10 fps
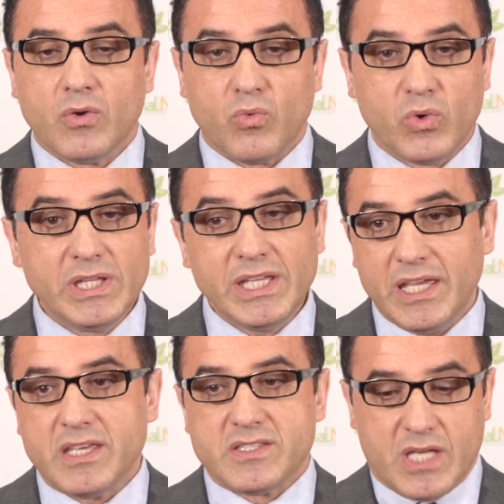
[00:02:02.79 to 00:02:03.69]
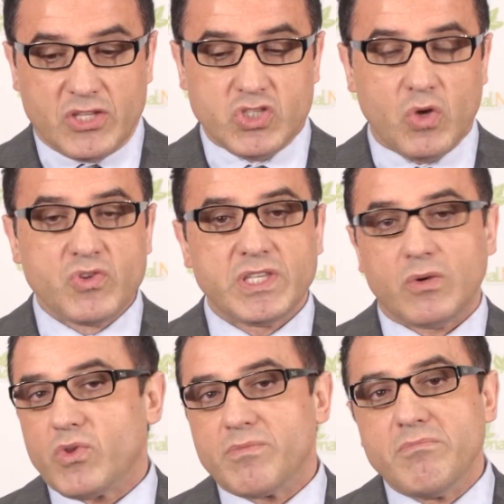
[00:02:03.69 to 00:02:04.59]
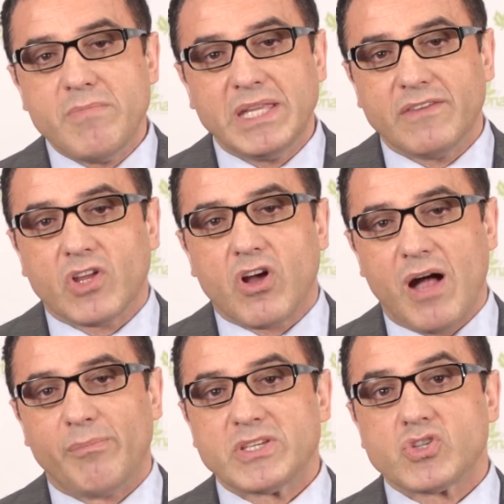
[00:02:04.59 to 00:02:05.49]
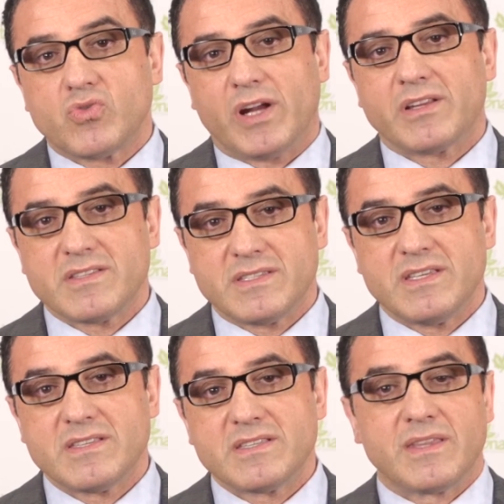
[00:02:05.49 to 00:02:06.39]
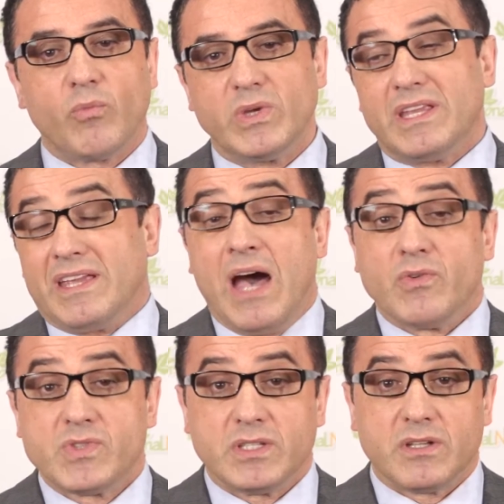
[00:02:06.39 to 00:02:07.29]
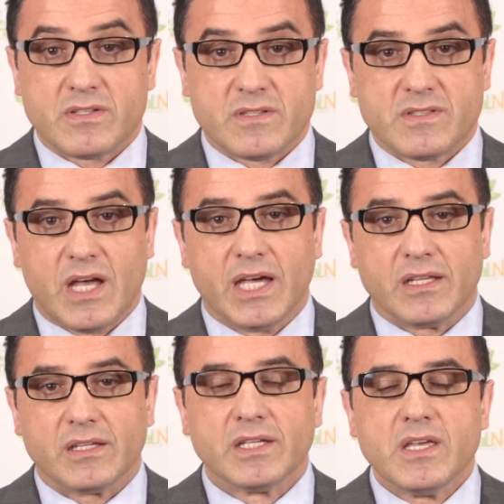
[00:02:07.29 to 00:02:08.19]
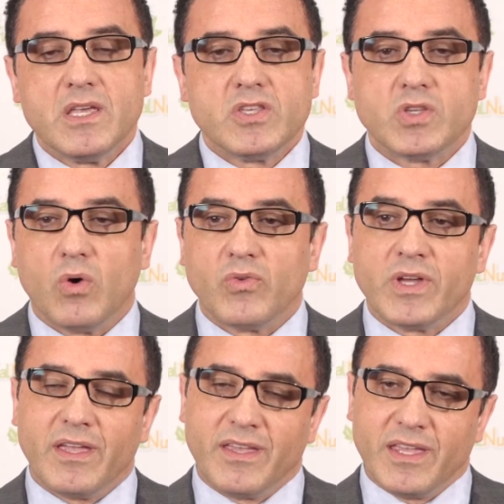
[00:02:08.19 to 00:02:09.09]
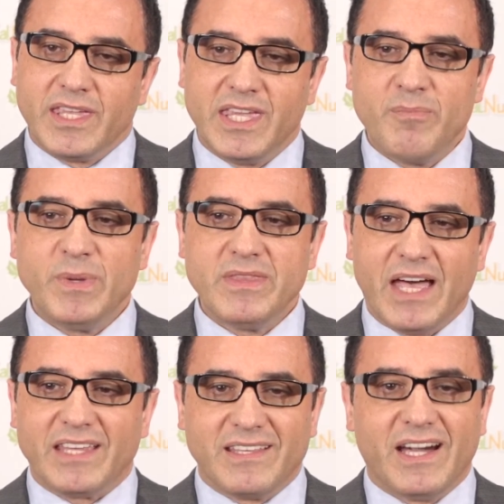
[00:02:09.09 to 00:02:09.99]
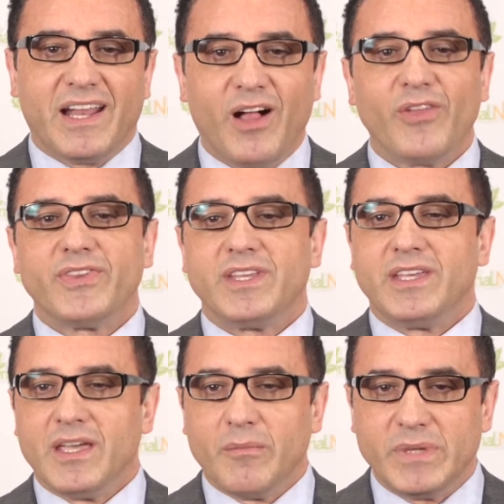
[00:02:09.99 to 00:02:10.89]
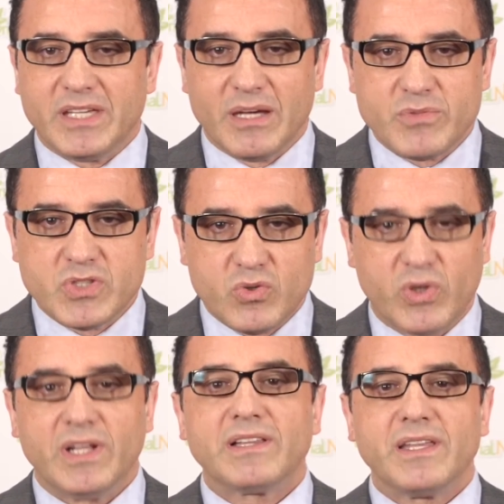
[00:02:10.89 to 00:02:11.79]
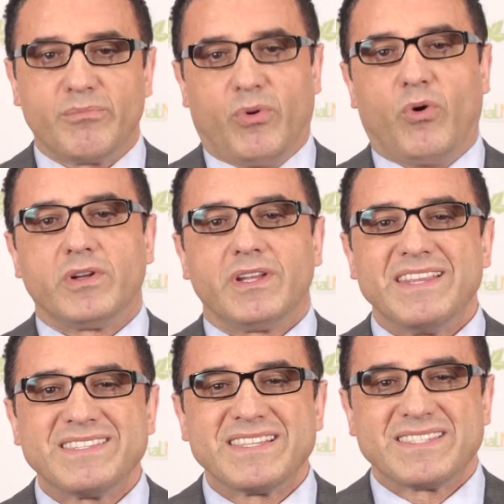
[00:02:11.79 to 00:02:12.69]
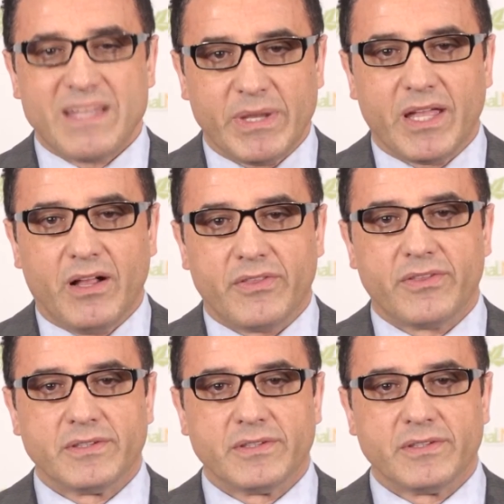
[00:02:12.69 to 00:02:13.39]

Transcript: really is associated with many of the complex chronic diseases that we now see in our society. So keeping that gut healthy becomes critically important in systemic health.